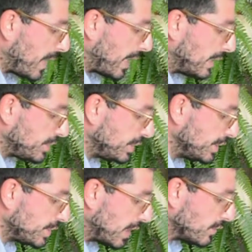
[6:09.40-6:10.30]
by
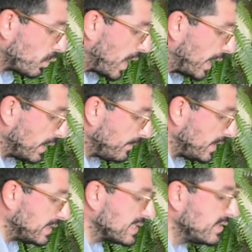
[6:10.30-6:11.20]
Hashish and wine.
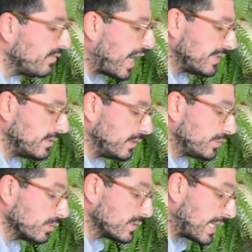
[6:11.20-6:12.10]
It is divided in
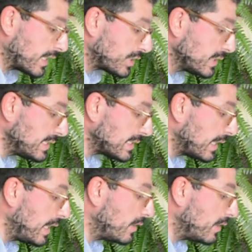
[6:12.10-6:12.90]
two sections.